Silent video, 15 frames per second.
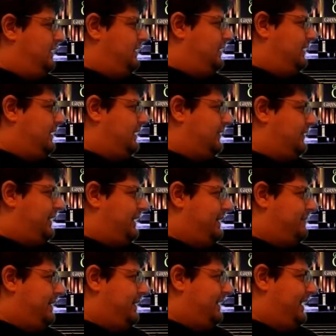You can read
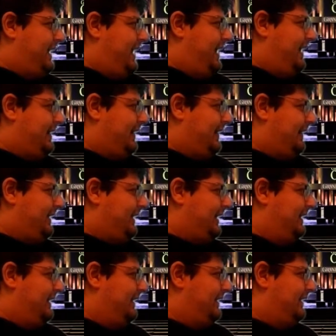about anchors
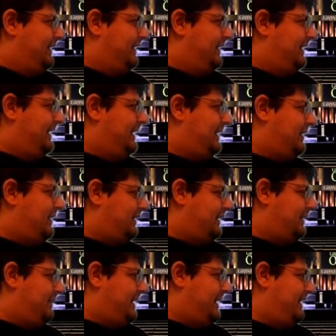and
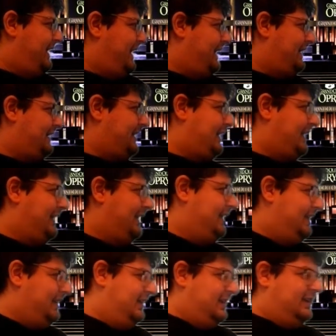all about ants.
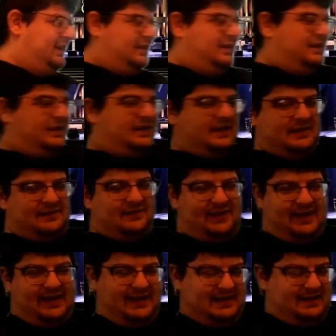You can
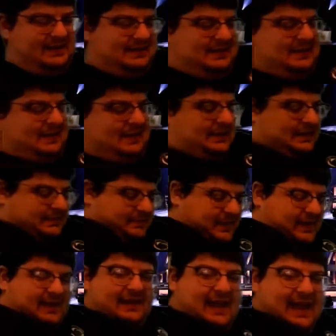read
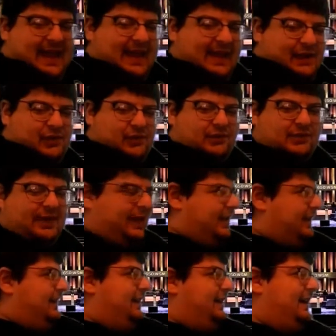about ankles
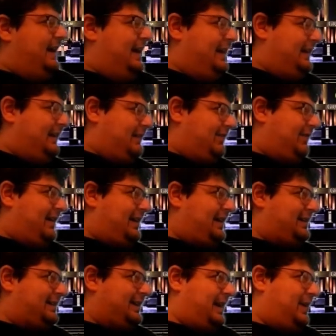and
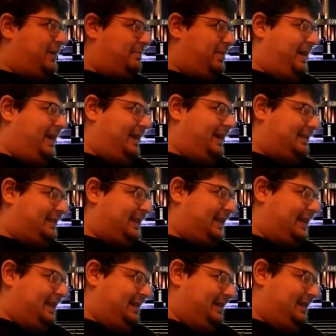crocodile pants.